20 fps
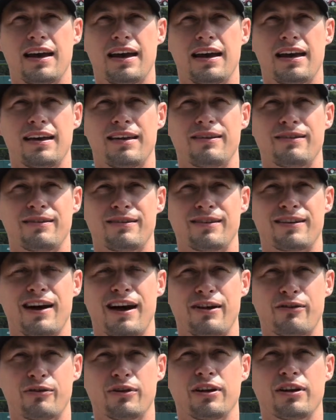and
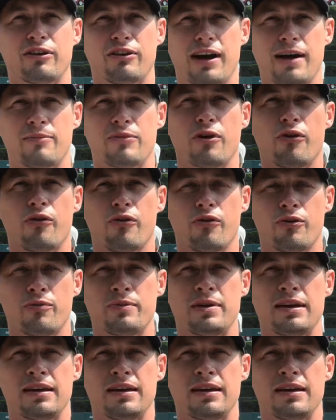God really grabbed a hold of me,